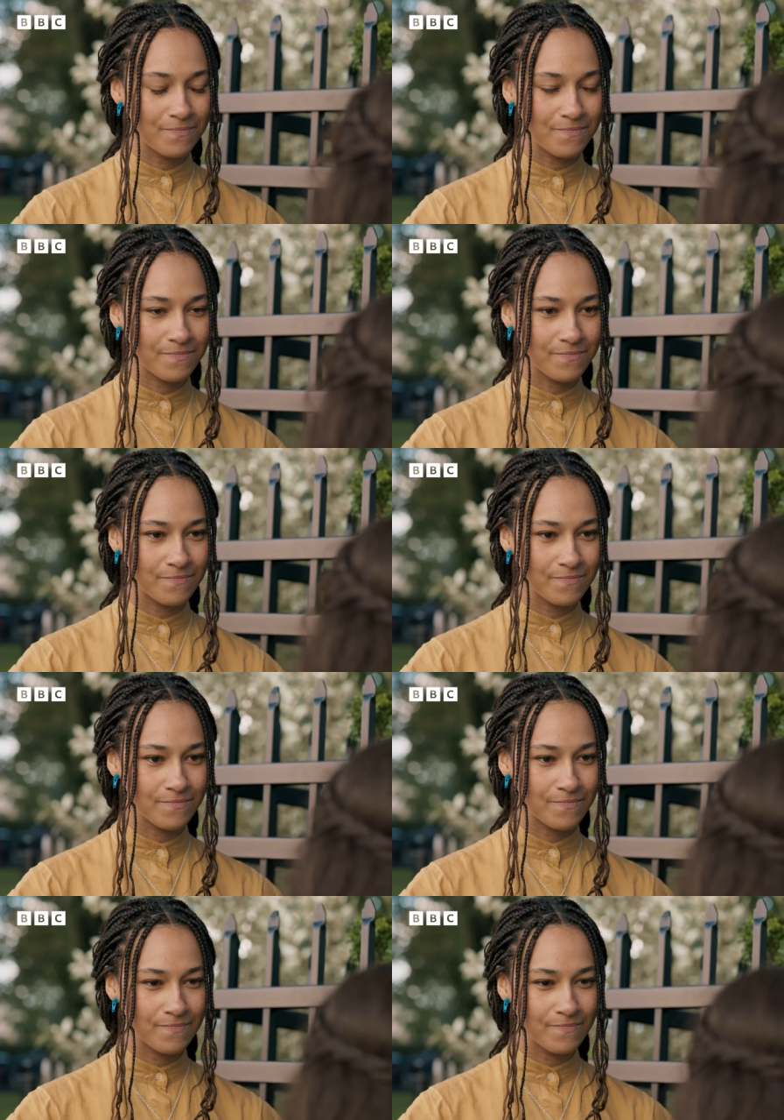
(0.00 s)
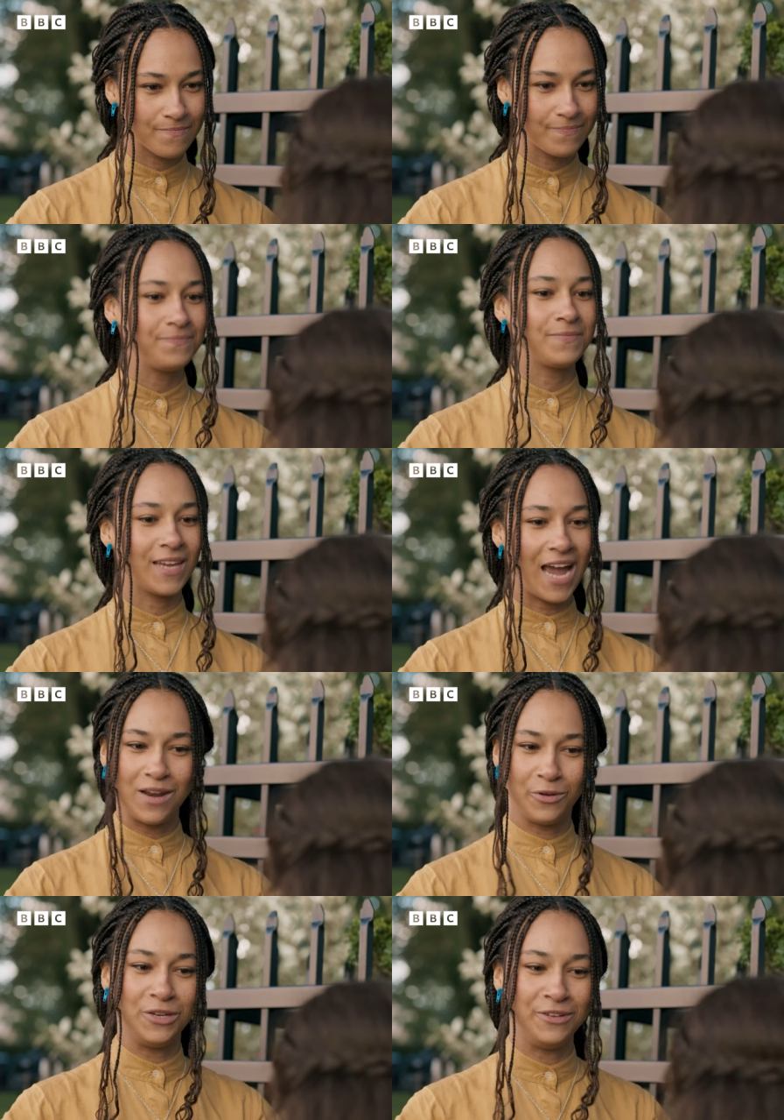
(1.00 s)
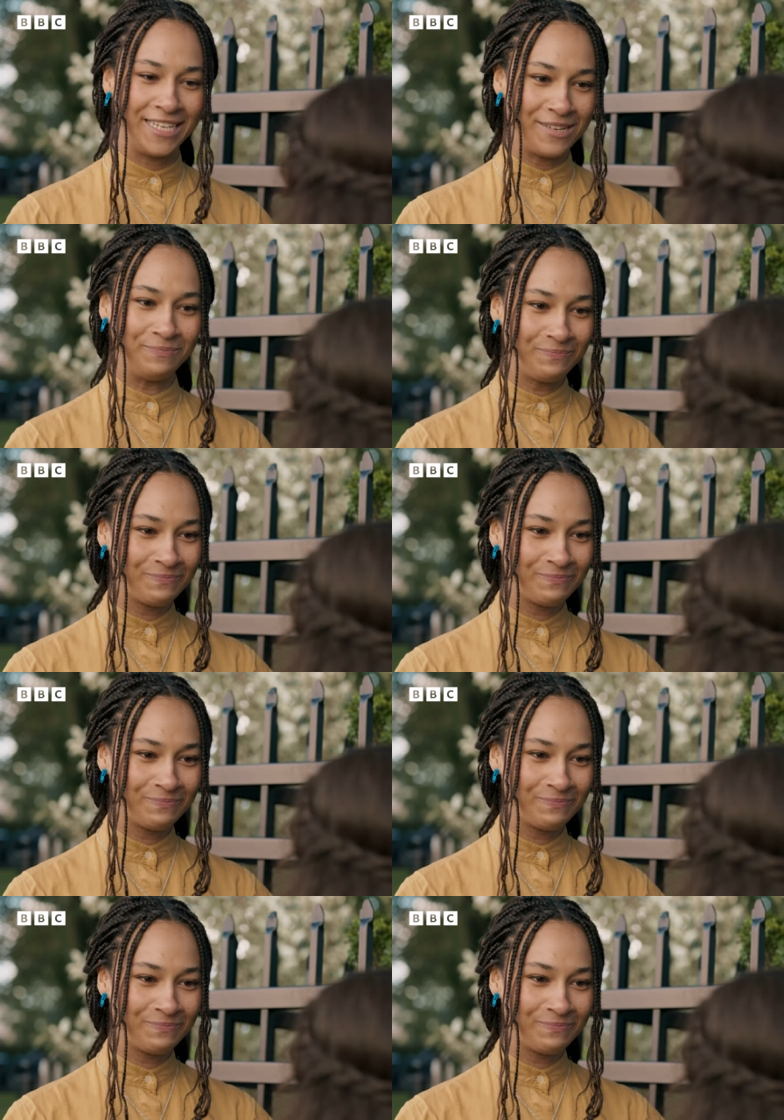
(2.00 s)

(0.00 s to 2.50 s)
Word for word: about you. I know what you need.